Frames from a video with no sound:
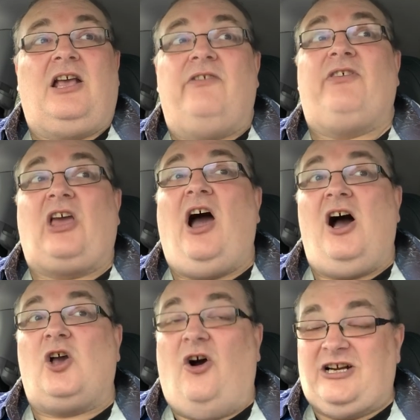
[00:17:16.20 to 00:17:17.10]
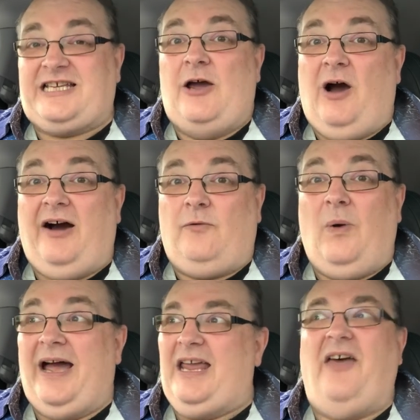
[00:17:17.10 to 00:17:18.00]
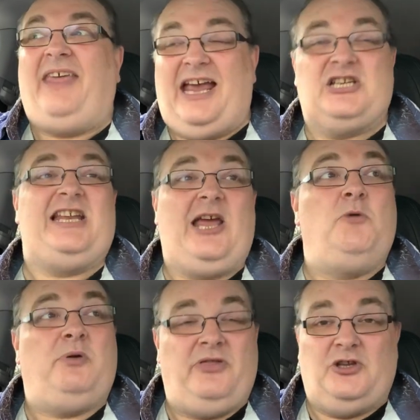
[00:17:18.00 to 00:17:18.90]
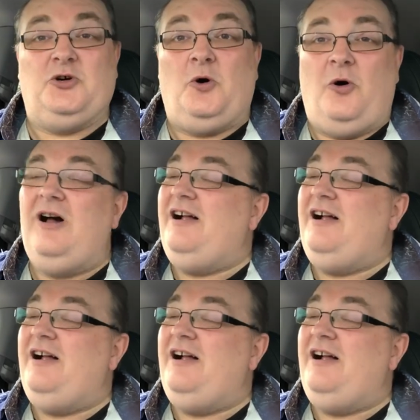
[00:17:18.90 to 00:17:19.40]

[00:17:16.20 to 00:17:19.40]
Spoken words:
the car conked out halfway and they actually opened the door.